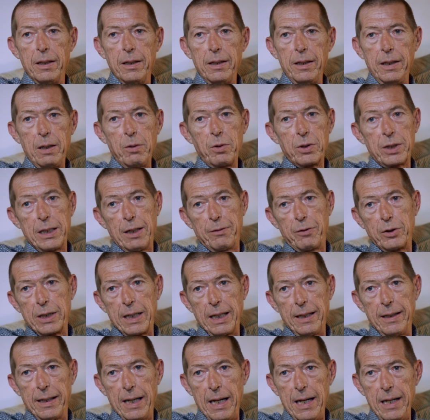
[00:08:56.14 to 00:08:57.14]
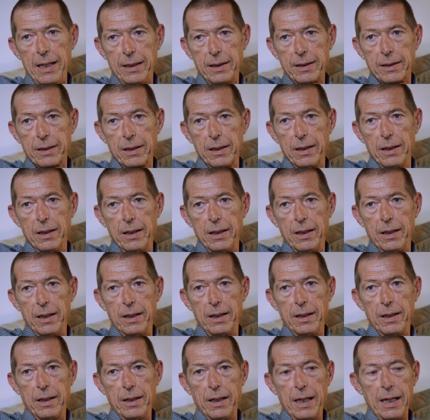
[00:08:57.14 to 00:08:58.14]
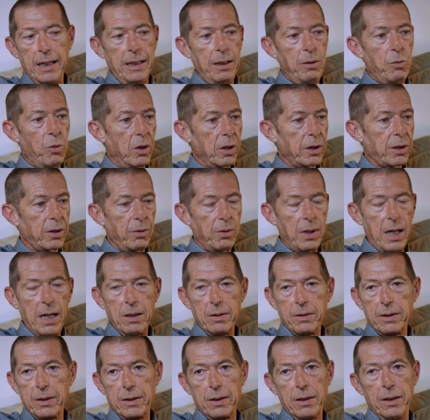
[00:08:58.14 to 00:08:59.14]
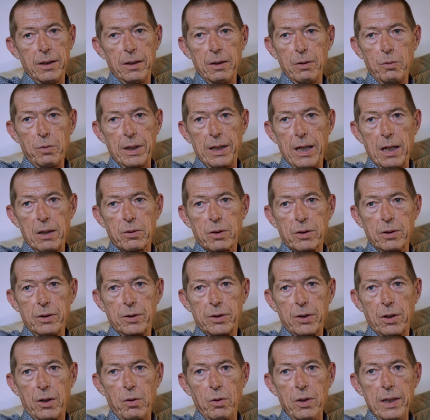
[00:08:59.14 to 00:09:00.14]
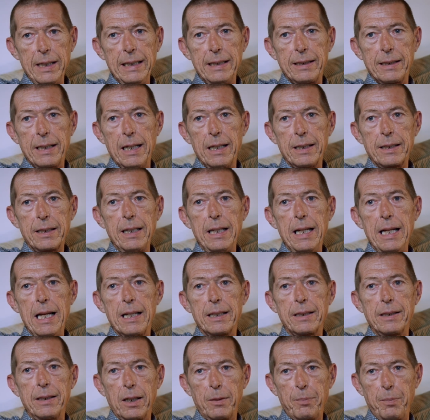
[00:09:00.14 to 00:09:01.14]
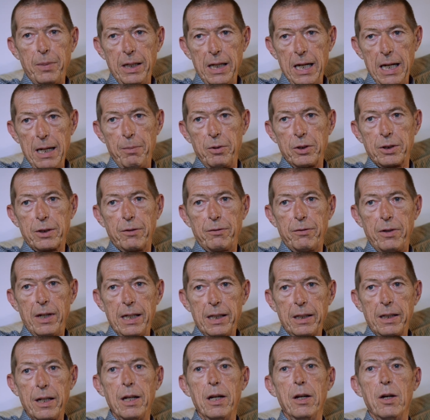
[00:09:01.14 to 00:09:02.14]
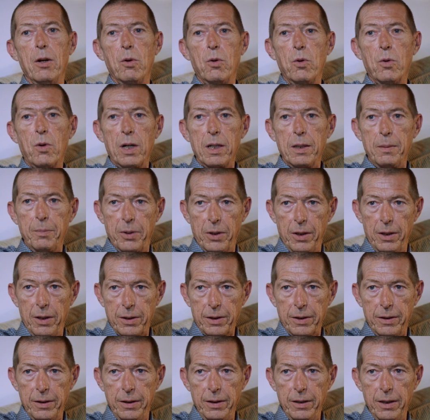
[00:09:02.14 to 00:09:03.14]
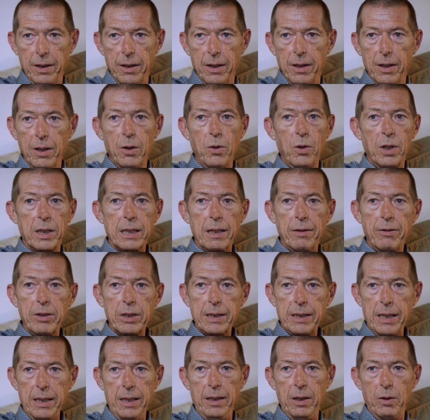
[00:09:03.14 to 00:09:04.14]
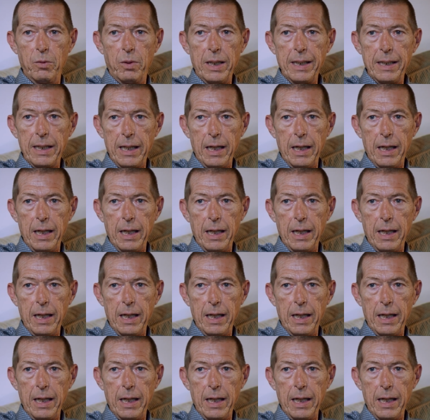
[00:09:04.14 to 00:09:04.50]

He was there for 10 days. And he walks around without control. He says he has not been able to find one person who has ever seen the white